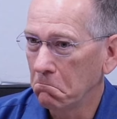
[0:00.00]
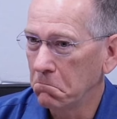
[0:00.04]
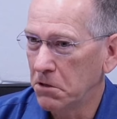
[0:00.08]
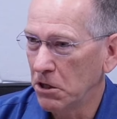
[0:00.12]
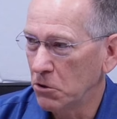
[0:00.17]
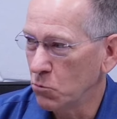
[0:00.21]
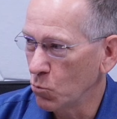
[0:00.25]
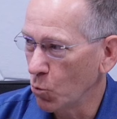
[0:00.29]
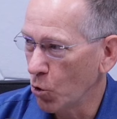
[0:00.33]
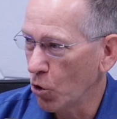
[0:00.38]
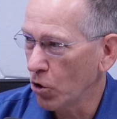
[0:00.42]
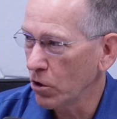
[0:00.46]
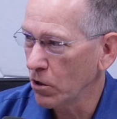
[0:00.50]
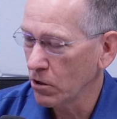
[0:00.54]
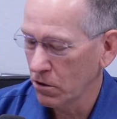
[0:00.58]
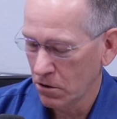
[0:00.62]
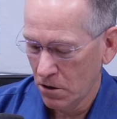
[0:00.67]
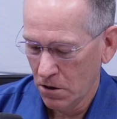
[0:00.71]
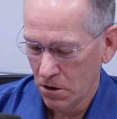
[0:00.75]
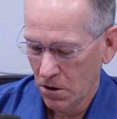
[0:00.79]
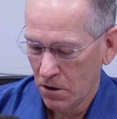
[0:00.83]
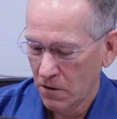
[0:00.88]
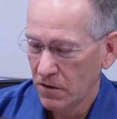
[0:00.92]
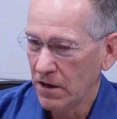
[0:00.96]
didn't work.
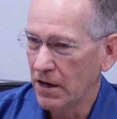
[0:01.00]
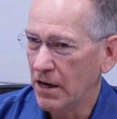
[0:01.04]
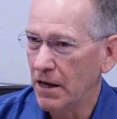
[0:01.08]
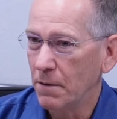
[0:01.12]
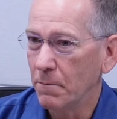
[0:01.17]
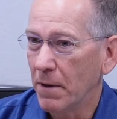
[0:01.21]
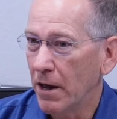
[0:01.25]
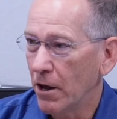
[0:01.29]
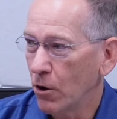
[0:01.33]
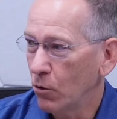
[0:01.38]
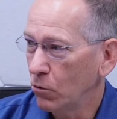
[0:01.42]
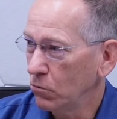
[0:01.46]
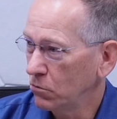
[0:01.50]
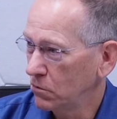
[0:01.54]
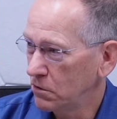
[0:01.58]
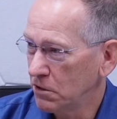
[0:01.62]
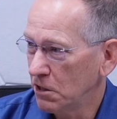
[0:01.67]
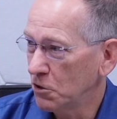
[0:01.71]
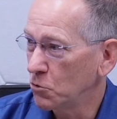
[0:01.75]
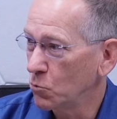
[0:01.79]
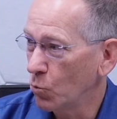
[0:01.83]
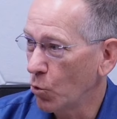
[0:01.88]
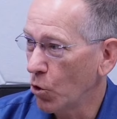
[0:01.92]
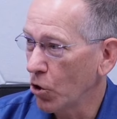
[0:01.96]
The email
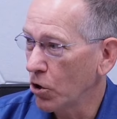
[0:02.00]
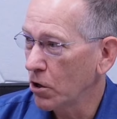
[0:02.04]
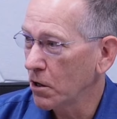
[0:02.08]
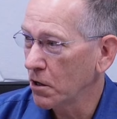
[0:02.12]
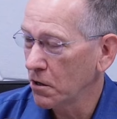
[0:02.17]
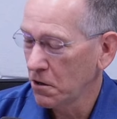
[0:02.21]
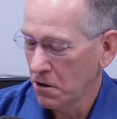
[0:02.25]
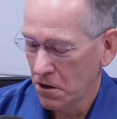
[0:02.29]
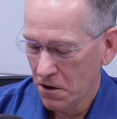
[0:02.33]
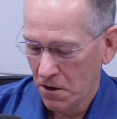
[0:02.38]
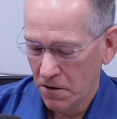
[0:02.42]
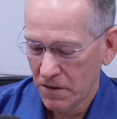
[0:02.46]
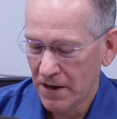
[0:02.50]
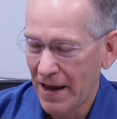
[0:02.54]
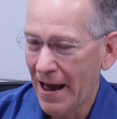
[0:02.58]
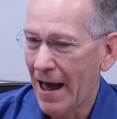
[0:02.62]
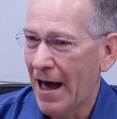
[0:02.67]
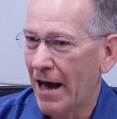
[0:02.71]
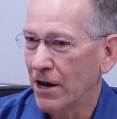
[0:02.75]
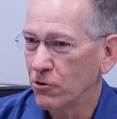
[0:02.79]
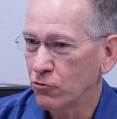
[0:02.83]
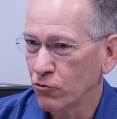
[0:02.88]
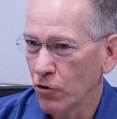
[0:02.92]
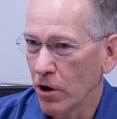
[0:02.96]
didn't work. The
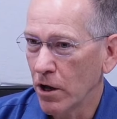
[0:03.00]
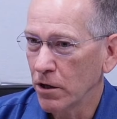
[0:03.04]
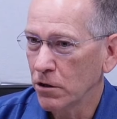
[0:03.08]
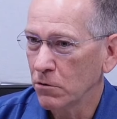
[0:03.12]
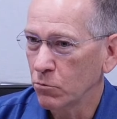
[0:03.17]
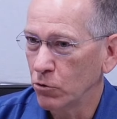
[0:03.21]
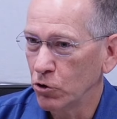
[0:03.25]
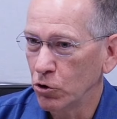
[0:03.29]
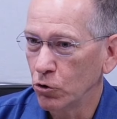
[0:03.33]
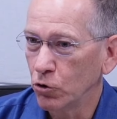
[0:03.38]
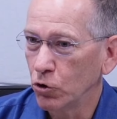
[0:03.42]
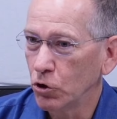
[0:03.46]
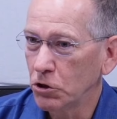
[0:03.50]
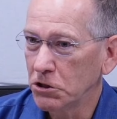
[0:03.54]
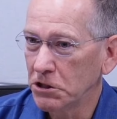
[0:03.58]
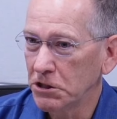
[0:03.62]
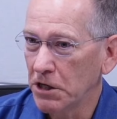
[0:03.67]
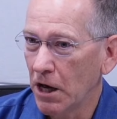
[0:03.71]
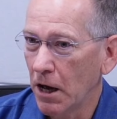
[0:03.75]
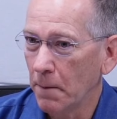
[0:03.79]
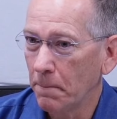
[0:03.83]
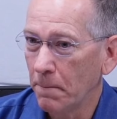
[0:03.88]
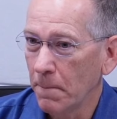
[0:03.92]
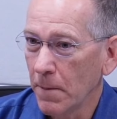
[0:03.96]
address, when you looked
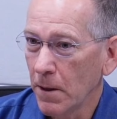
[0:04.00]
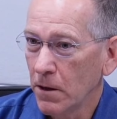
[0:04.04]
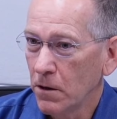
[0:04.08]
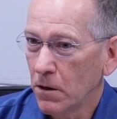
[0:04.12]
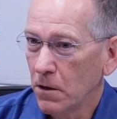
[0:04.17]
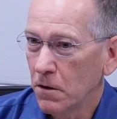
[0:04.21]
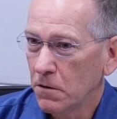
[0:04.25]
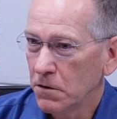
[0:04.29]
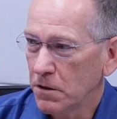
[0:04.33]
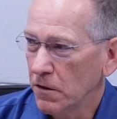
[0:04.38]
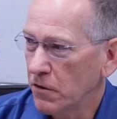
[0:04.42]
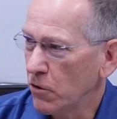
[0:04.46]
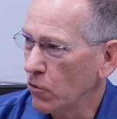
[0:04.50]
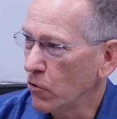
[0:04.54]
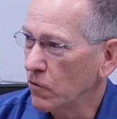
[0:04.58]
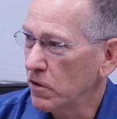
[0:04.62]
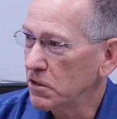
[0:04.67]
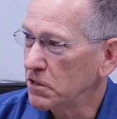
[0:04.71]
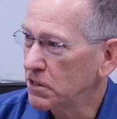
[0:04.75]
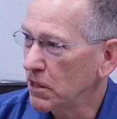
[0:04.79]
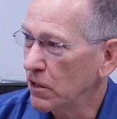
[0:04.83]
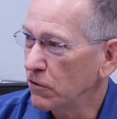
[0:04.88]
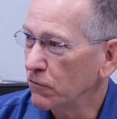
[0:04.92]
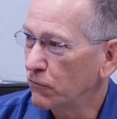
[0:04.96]
it up, so they're on
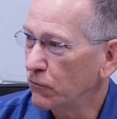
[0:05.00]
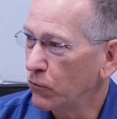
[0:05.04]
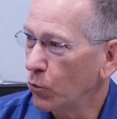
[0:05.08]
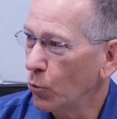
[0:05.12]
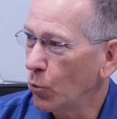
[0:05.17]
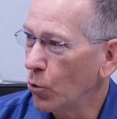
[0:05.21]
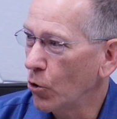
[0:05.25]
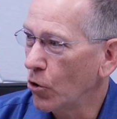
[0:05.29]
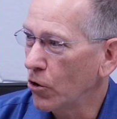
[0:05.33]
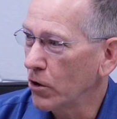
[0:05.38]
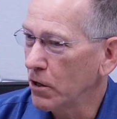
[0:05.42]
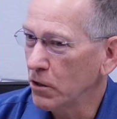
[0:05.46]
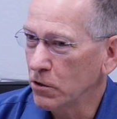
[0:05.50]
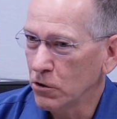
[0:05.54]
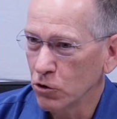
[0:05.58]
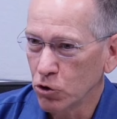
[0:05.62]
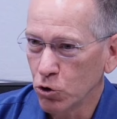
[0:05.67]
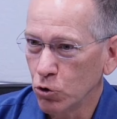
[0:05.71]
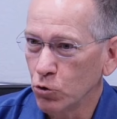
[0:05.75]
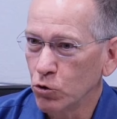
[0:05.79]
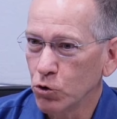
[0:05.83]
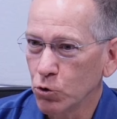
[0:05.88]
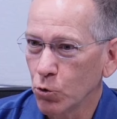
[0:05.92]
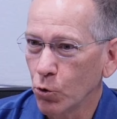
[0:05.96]
the tenth floor, and it's a
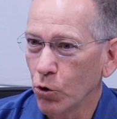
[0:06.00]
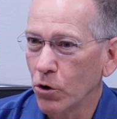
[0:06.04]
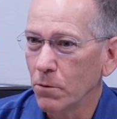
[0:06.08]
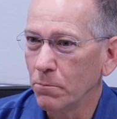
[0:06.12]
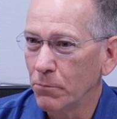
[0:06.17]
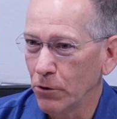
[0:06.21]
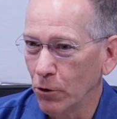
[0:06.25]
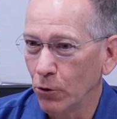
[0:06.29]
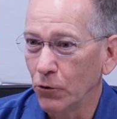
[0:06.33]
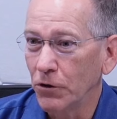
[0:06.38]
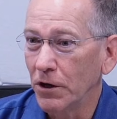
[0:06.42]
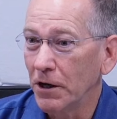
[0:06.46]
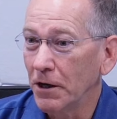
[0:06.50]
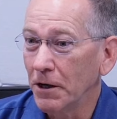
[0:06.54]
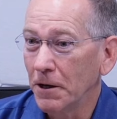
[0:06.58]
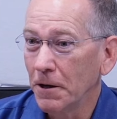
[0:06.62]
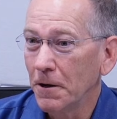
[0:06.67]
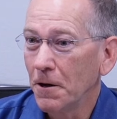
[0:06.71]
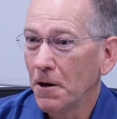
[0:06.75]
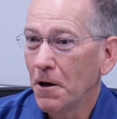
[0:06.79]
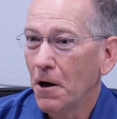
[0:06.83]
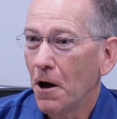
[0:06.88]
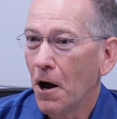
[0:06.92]
two-story building.